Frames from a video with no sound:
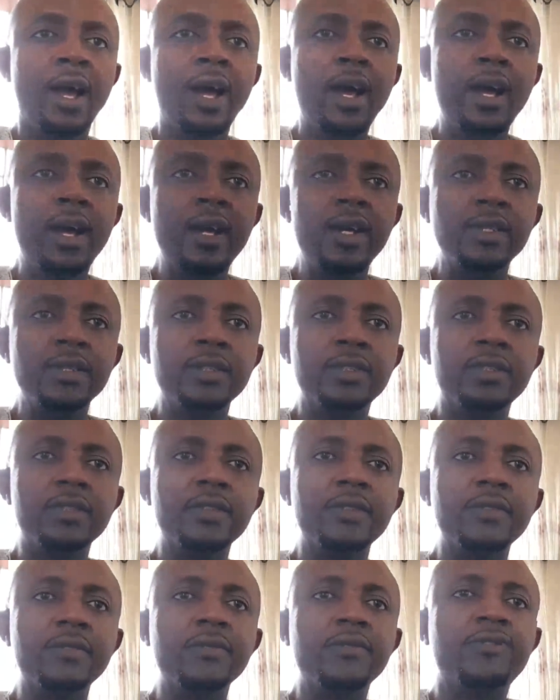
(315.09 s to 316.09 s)
And
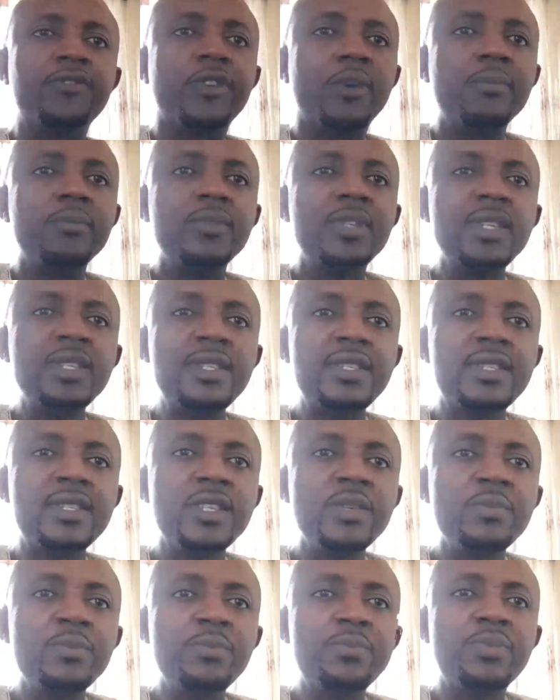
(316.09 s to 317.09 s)
from this
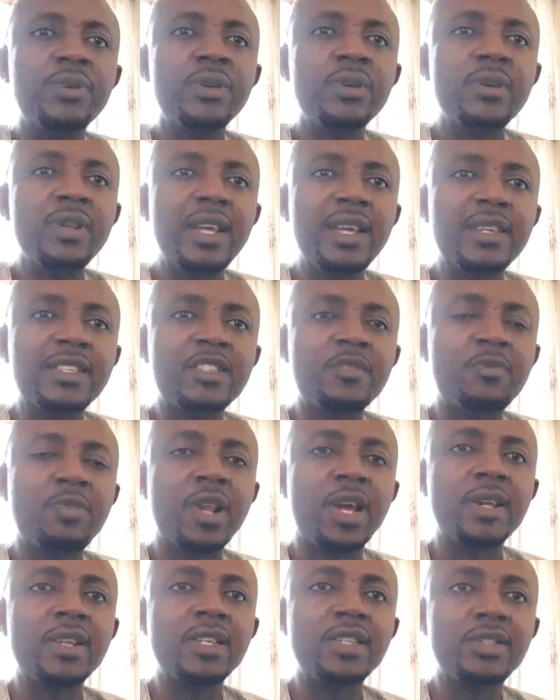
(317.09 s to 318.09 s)
simple
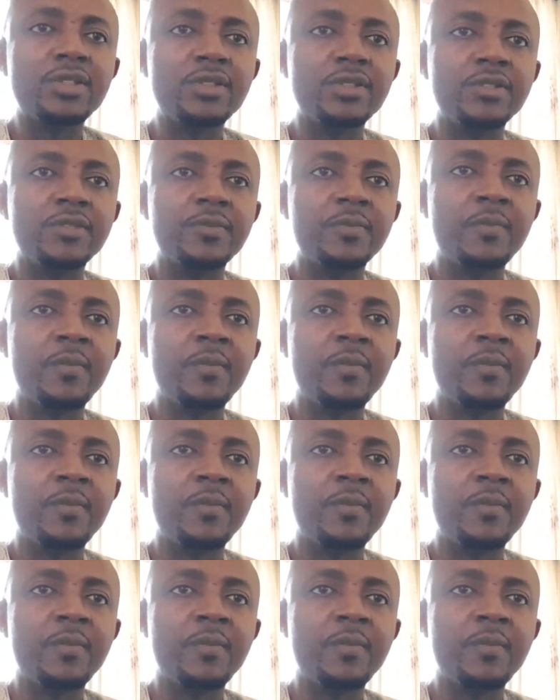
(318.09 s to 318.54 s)
explanation,